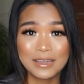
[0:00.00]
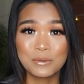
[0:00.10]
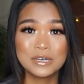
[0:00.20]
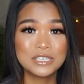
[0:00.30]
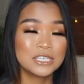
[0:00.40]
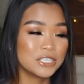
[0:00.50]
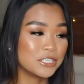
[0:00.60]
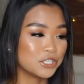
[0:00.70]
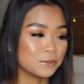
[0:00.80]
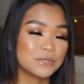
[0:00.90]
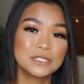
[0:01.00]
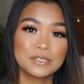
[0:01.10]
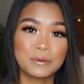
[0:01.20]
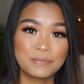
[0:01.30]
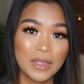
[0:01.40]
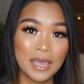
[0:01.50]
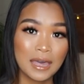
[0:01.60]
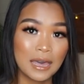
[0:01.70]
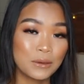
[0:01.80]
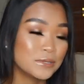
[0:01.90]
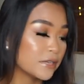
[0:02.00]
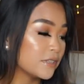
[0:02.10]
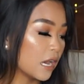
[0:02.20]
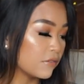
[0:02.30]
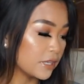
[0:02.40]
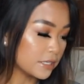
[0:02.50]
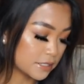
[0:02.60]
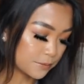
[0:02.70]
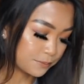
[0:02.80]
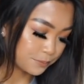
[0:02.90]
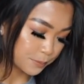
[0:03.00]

I don't want to touch any germs, so I always have to have these.